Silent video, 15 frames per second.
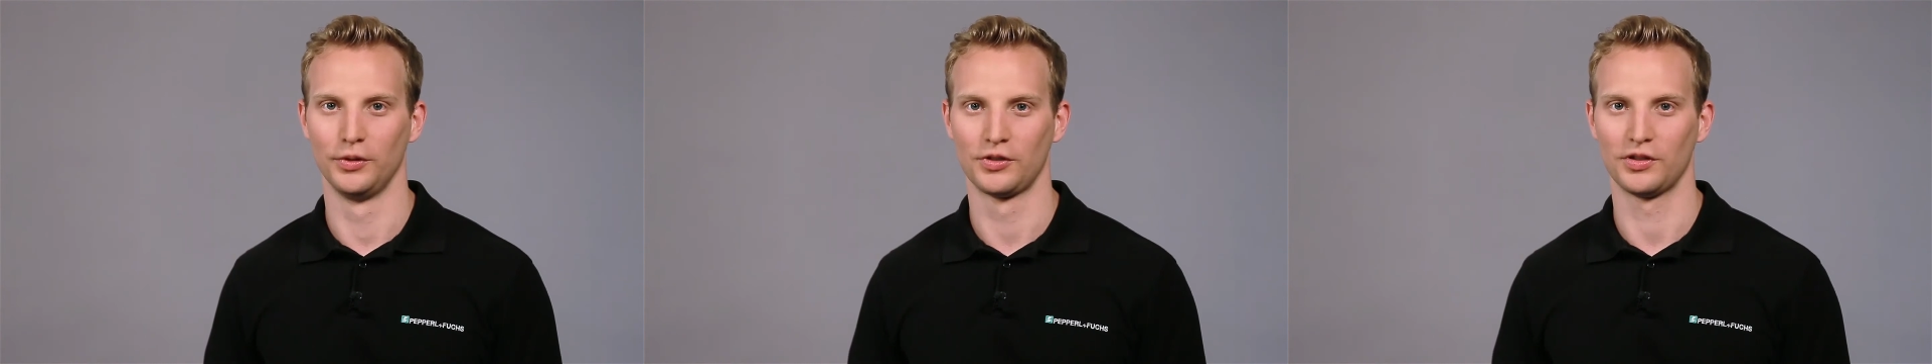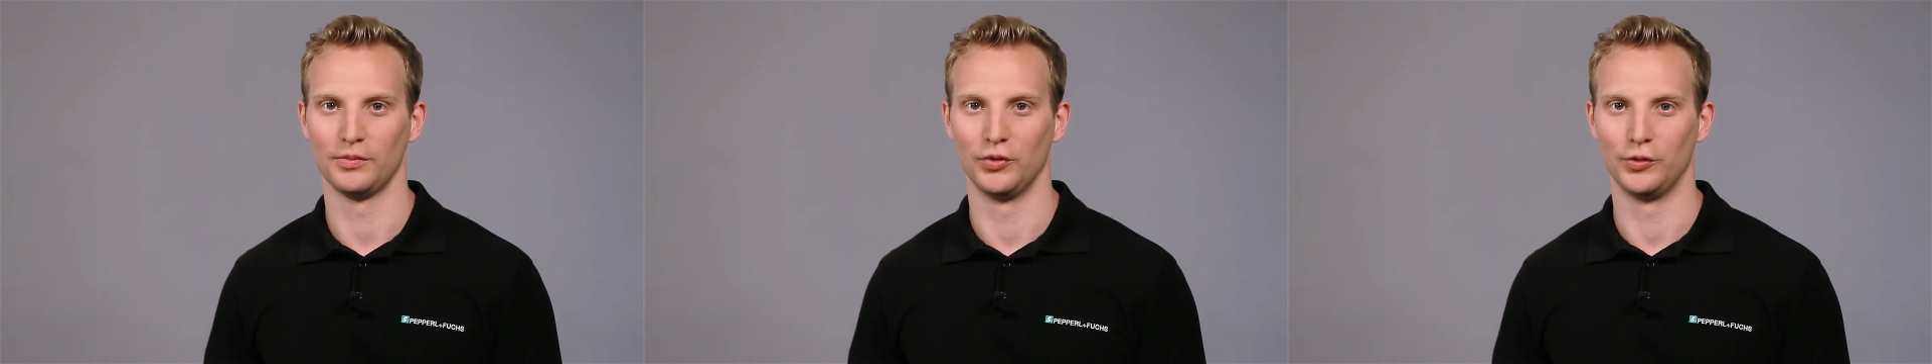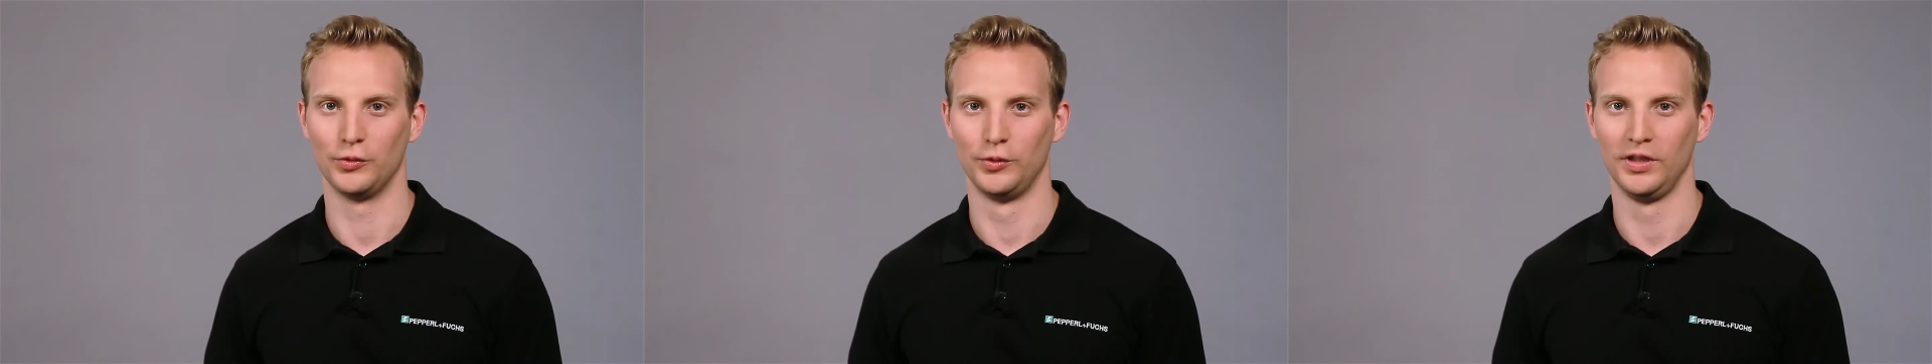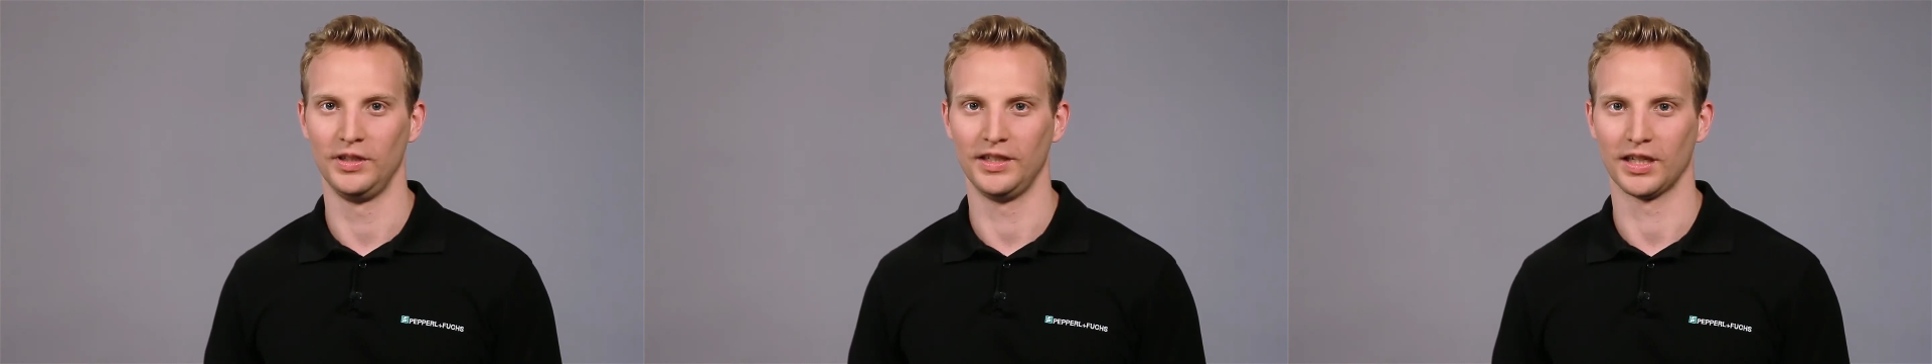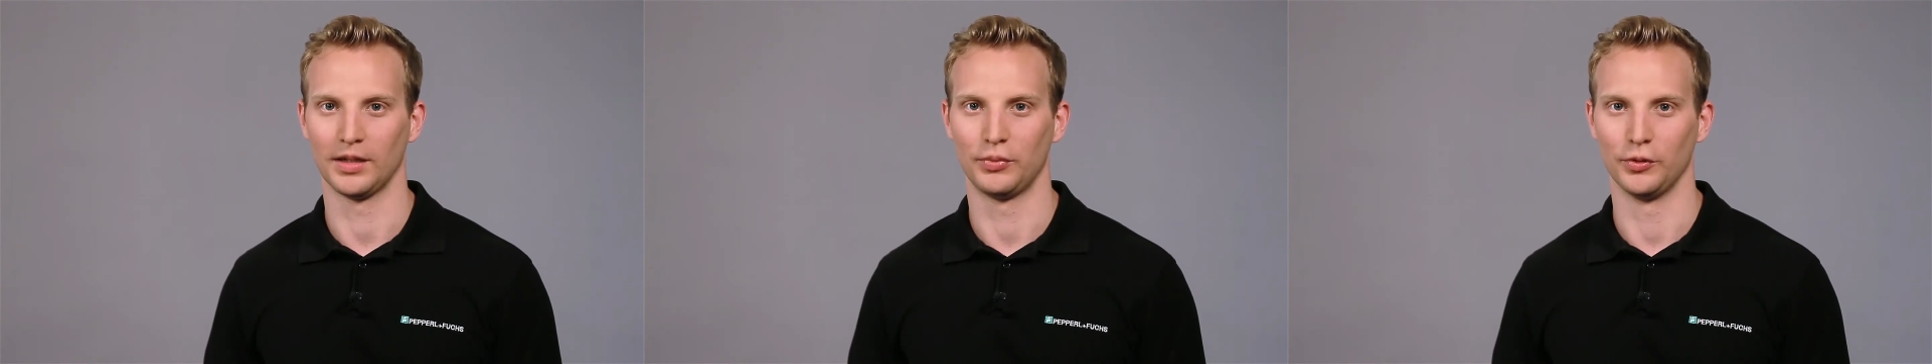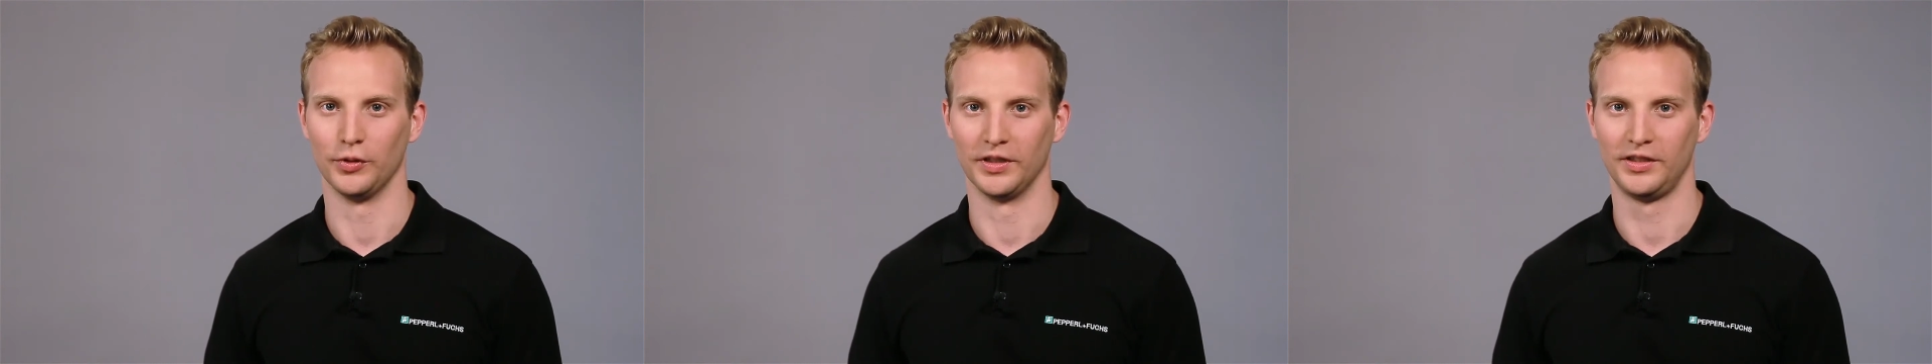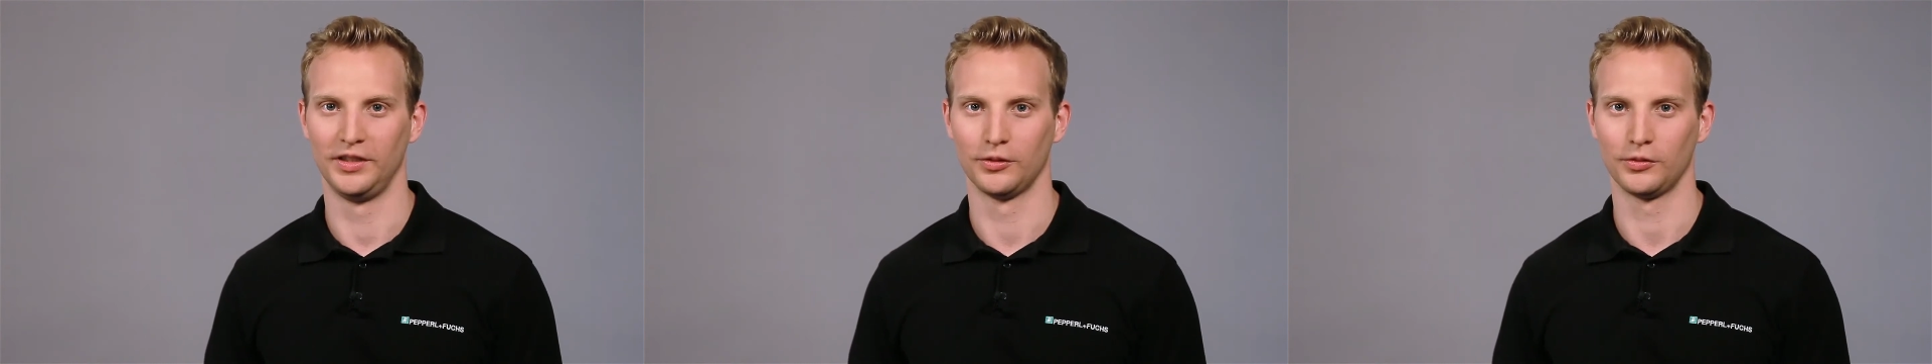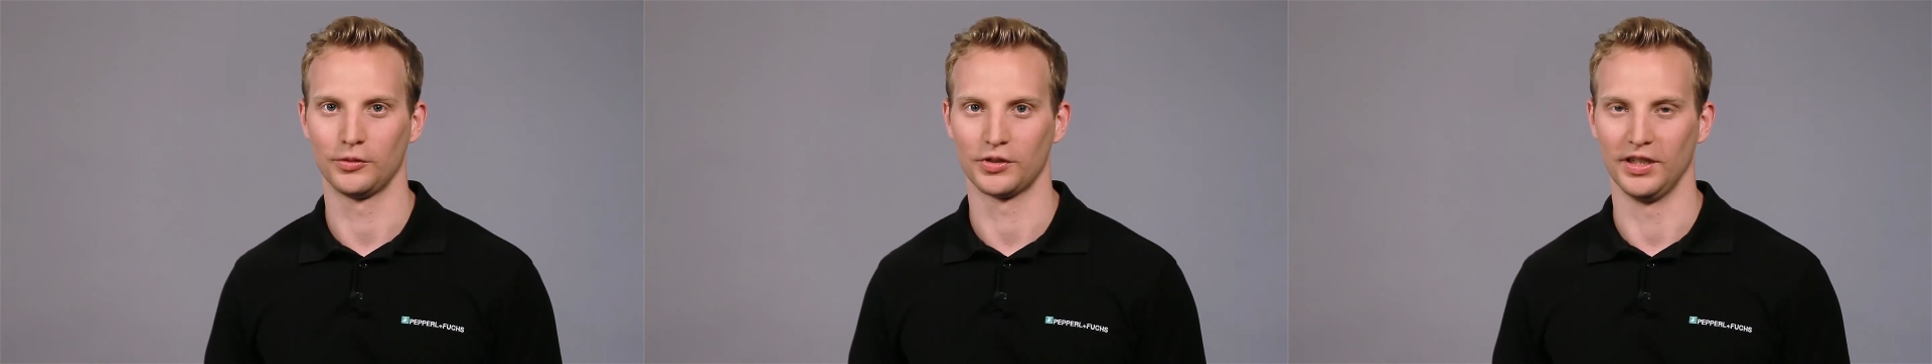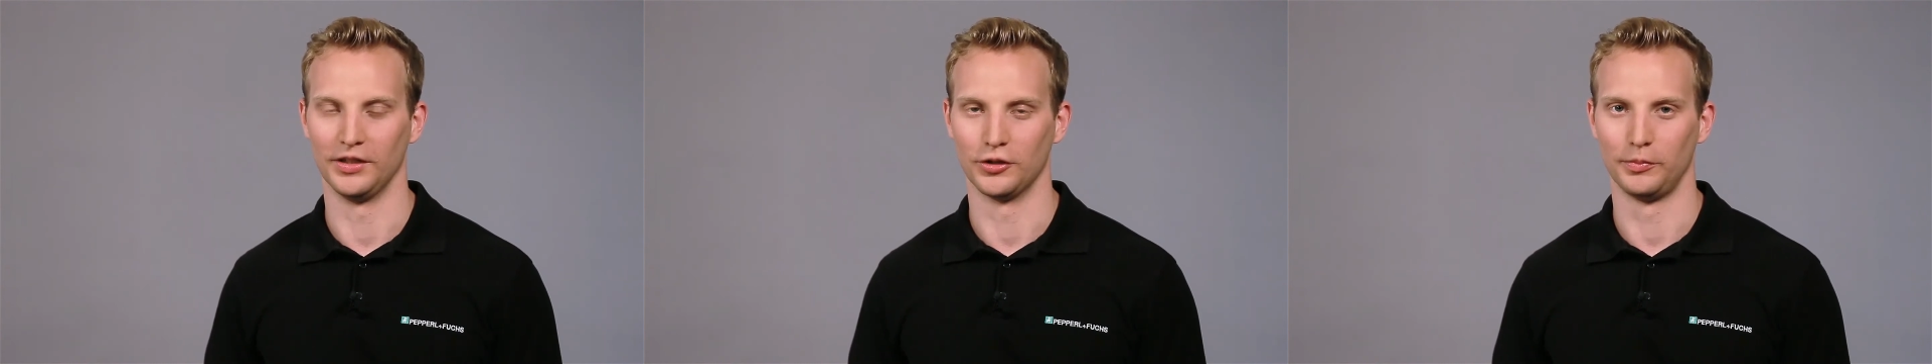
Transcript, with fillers: to your project with a double click.